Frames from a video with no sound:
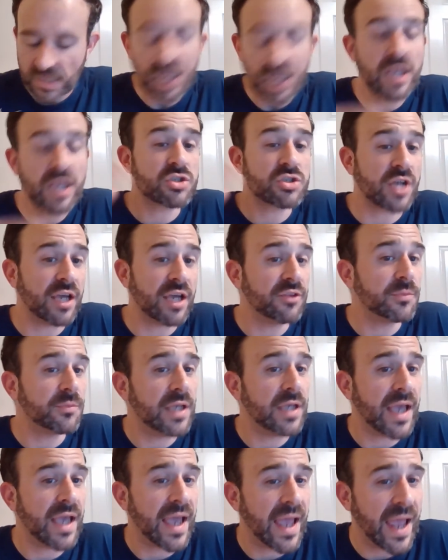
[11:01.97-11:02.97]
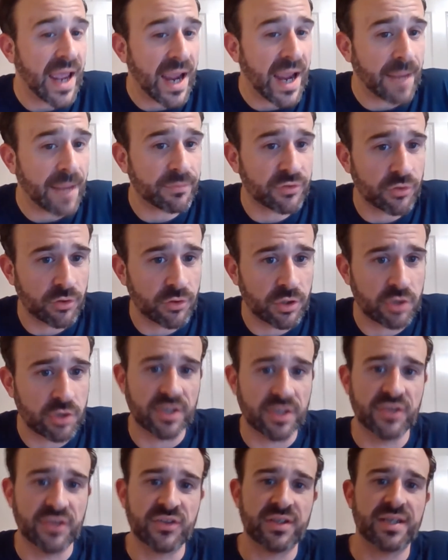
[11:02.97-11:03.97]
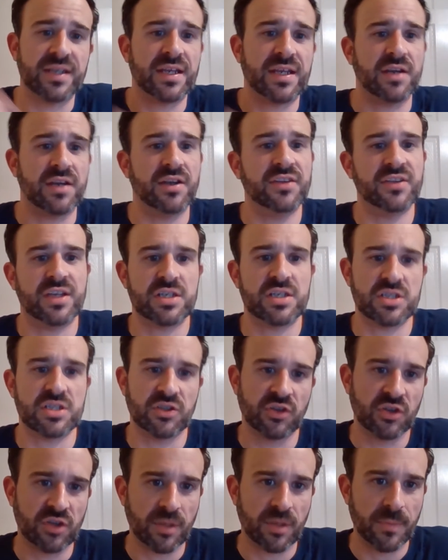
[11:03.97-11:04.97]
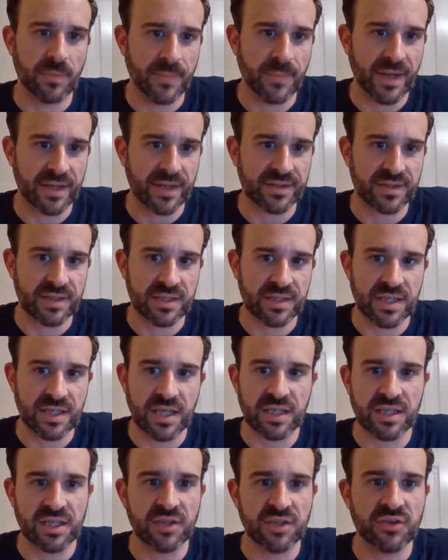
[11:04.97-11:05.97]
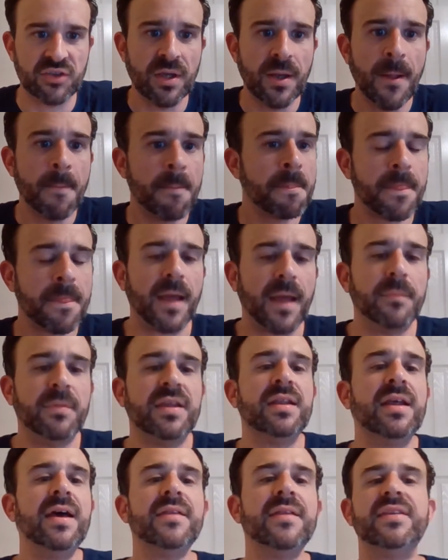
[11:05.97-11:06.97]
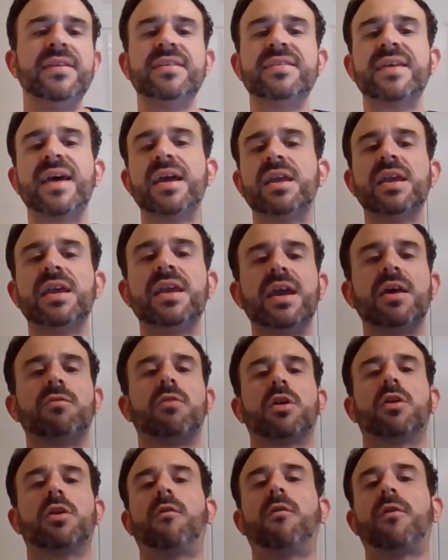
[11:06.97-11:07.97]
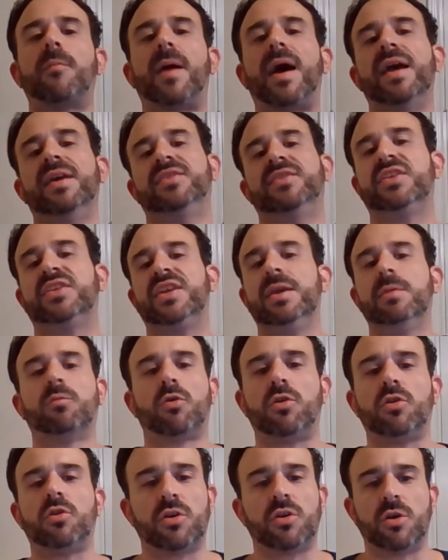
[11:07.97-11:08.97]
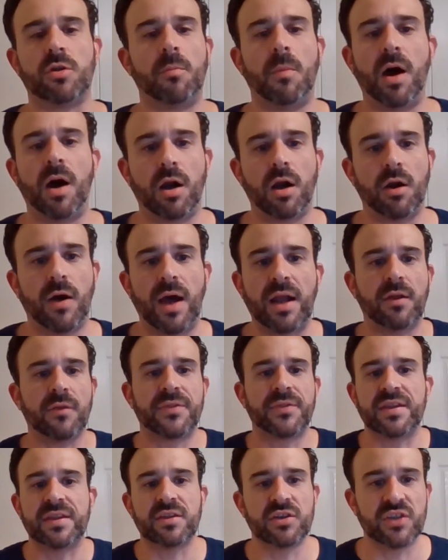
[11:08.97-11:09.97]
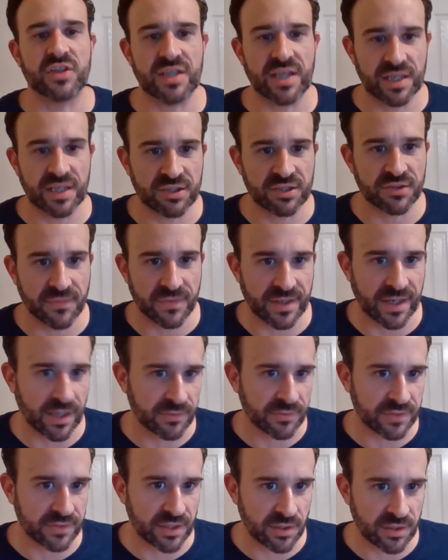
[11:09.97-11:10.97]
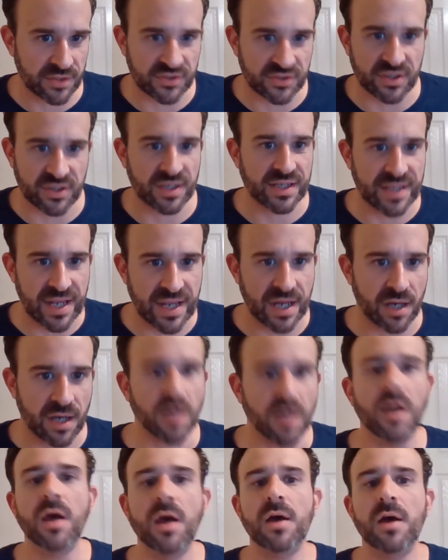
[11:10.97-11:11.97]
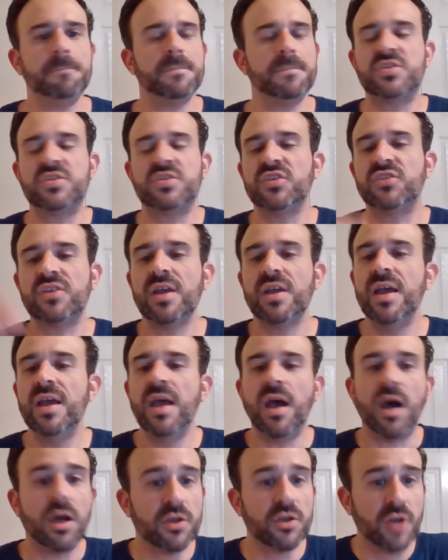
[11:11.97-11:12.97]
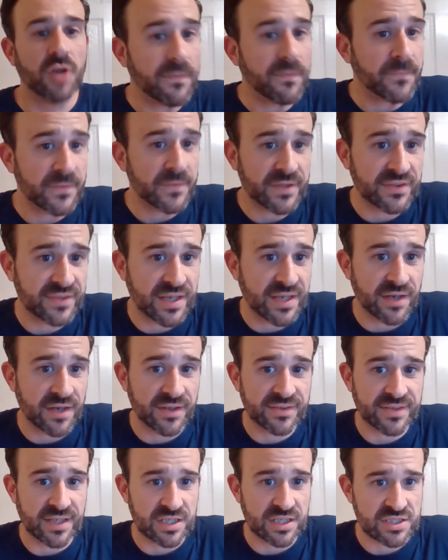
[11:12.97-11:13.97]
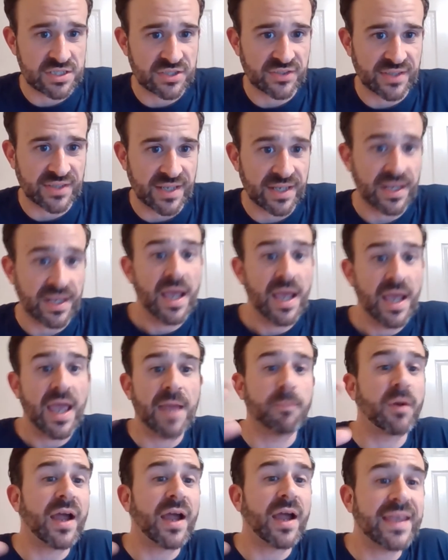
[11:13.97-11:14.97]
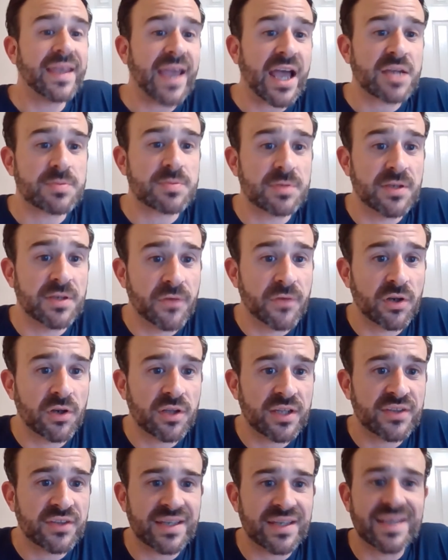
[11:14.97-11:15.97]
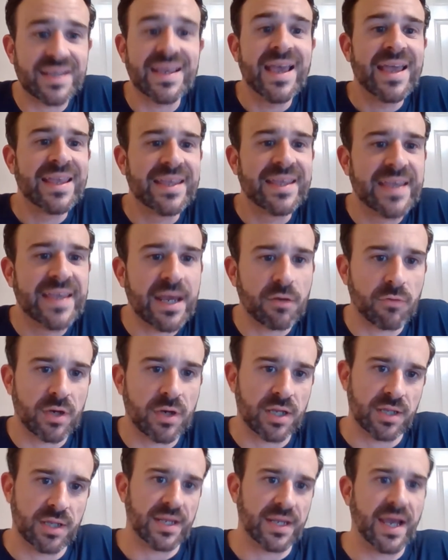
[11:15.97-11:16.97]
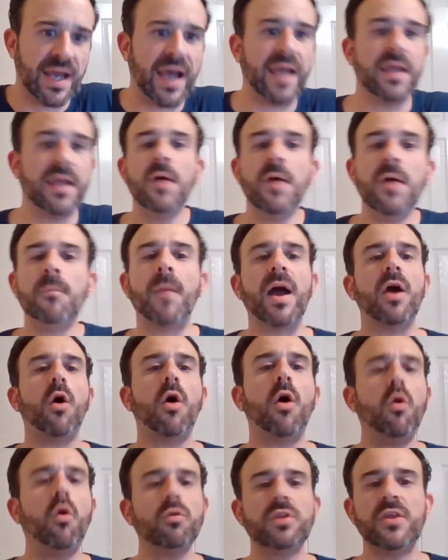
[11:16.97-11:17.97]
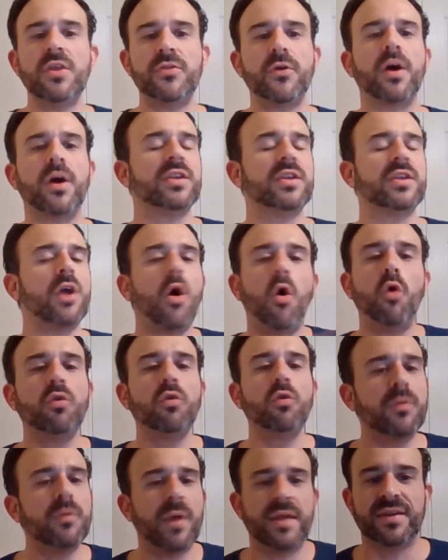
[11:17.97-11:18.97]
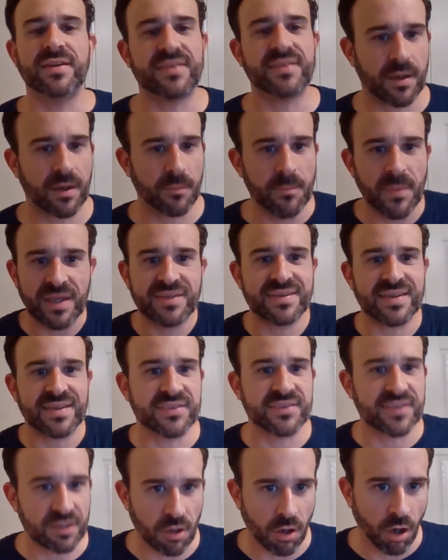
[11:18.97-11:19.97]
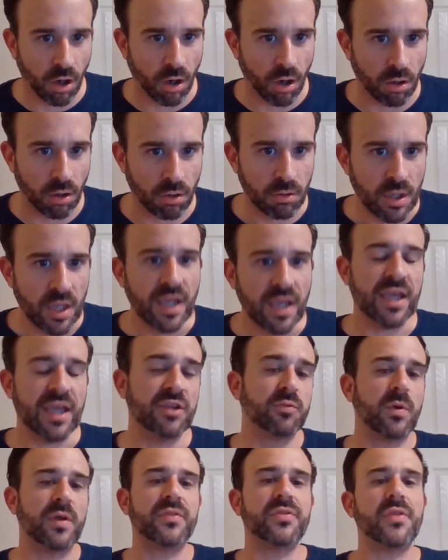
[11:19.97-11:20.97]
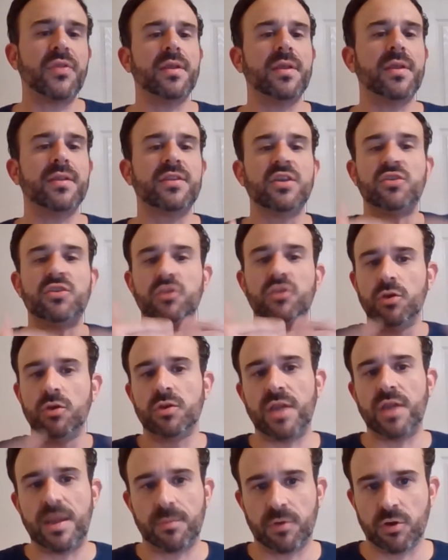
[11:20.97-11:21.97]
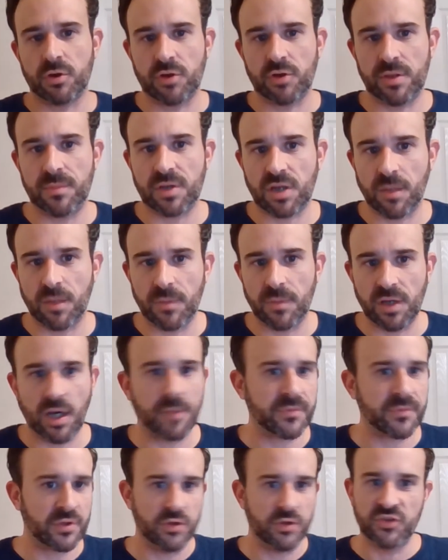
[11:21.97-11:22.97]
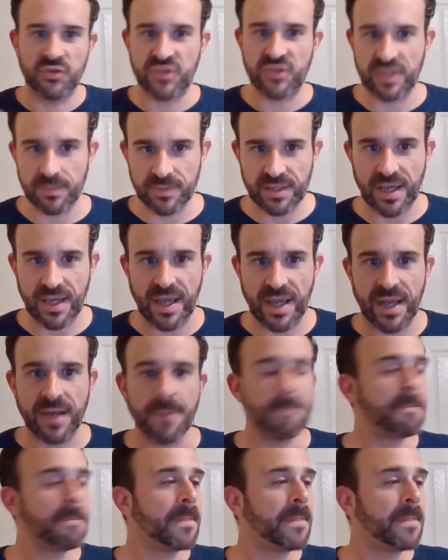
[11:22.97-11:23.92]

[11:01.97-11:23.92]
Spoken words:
It drives me absolutely crazy that Gary Sanchez is coming back to the Yankees. I mean, this guy could get run over by a steamroller tomorrow. I don't think there's a Yankees fan out there that's going to care. Just enough with this Gary Sanchez thing. Hey, Brian Cashman, if you're listening, get rid of the guy. My only thought, the only way this makes sense at all is with this new labor agreement coming up, the new CBA.